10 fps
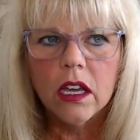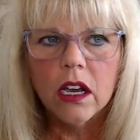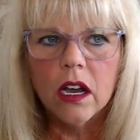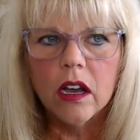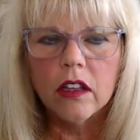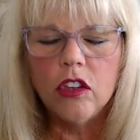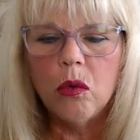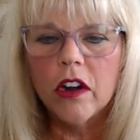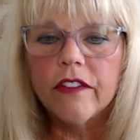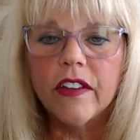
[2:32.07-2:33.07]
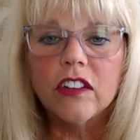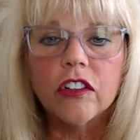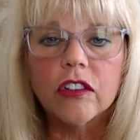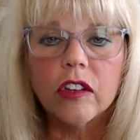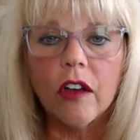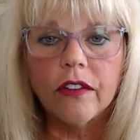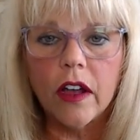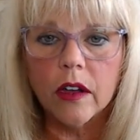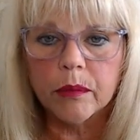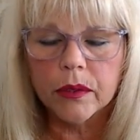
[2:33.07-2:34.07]
uh, you want to fix yourself
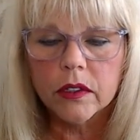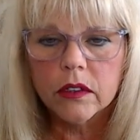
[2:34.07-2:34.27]
up.